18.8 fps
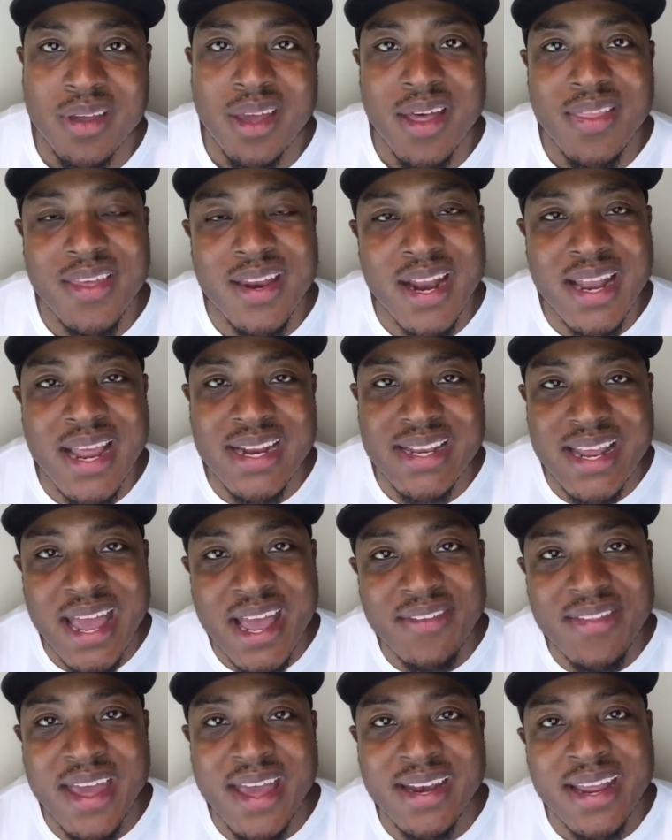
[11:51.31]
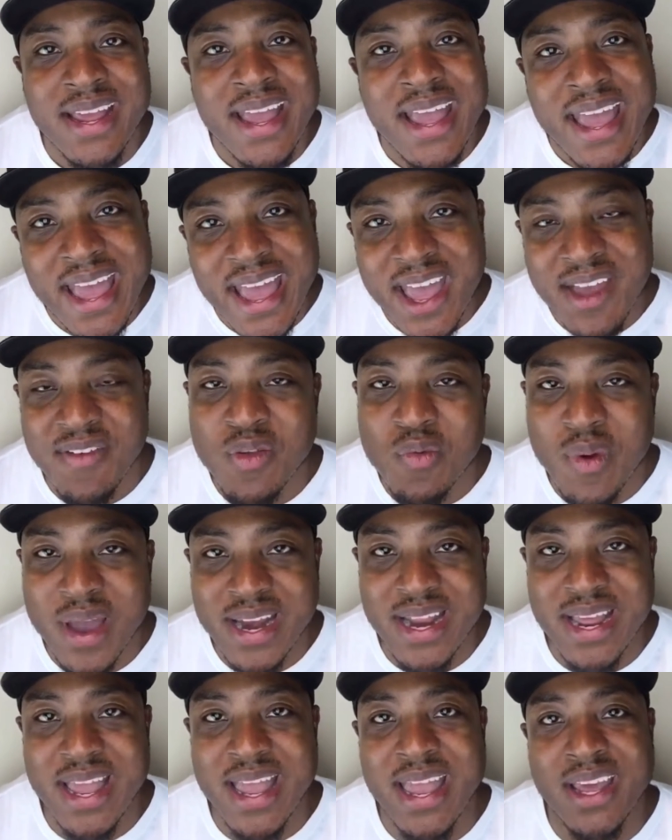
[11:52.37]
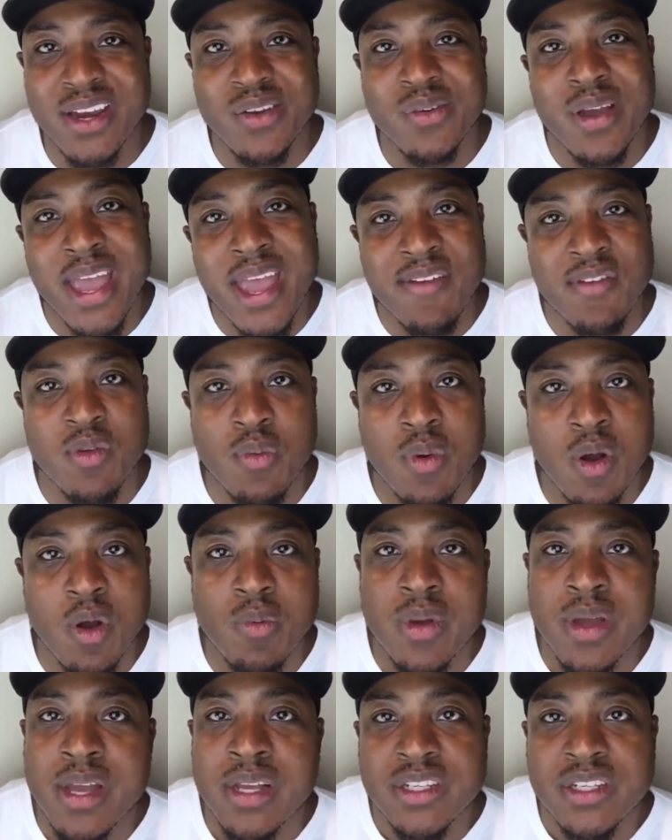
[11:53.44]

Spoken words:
And then I like to have that heavy weighted handle, heavy rope.